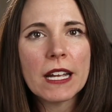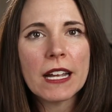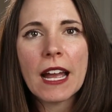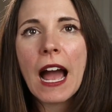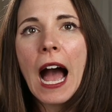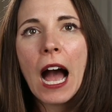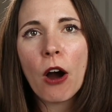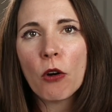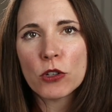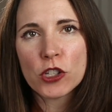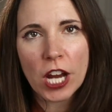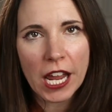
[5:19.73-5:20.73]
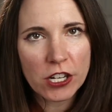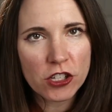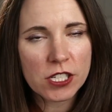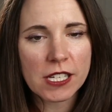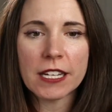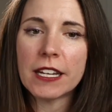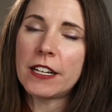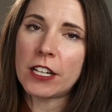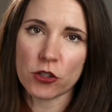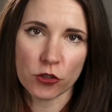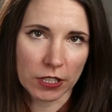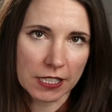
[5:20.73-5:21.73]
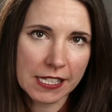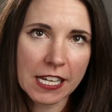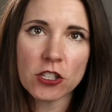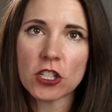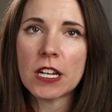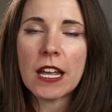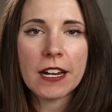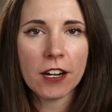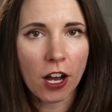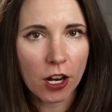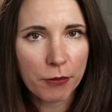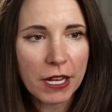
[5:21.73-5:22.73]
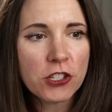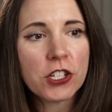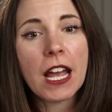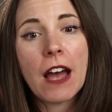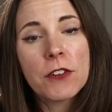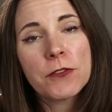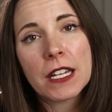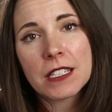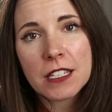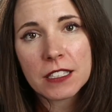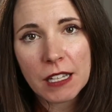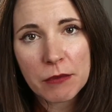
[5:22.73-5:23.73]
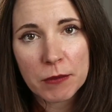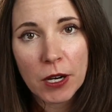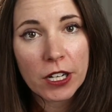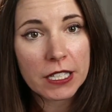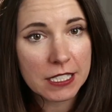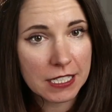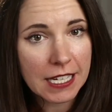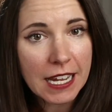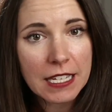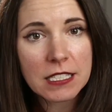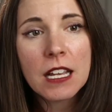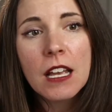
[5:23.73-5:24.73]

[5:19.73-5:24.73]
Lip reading: how changes in industrialization and in automation have affected the labor market to date,